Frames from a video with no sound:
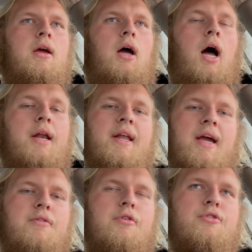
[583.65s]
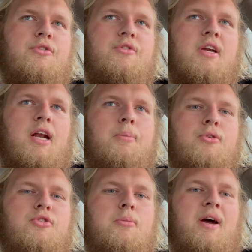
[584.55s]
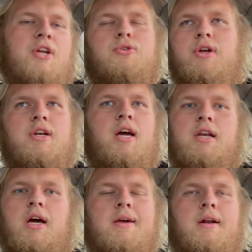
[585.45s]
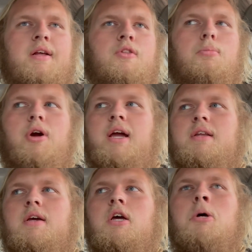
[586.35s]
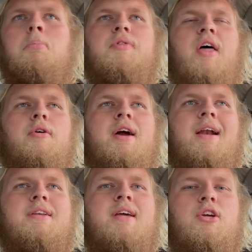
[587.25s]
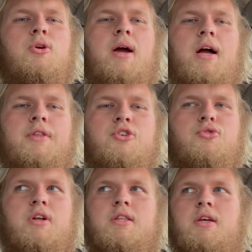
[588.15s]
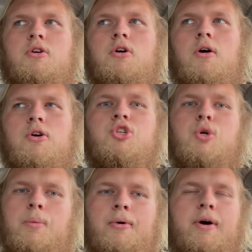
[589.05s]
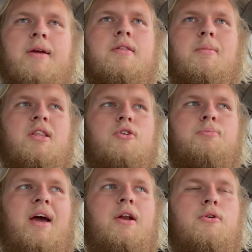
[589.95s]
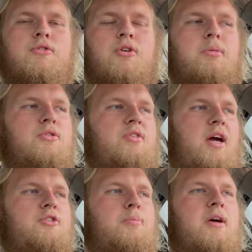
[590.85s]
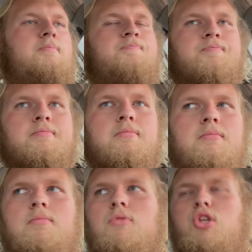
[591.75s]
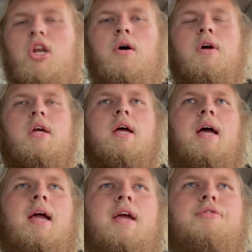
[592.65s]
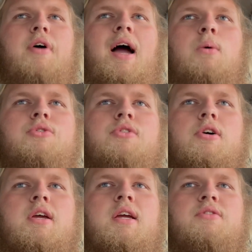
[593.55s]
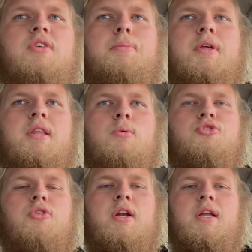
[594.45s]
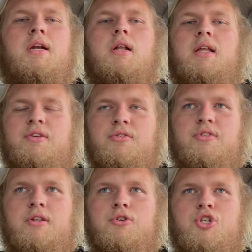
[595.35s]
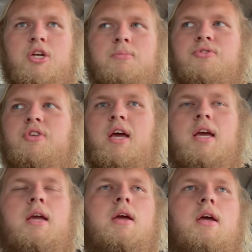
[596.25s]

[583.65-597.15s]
Hyundai versus the kind of person to buy a Toyota, not knocking on either brand, but that'll kind of tell you how they treated their car to a point. I mean, there's bad owners on both sides, but you know, if I was looking at something that was traded in at a Lexus dealership, say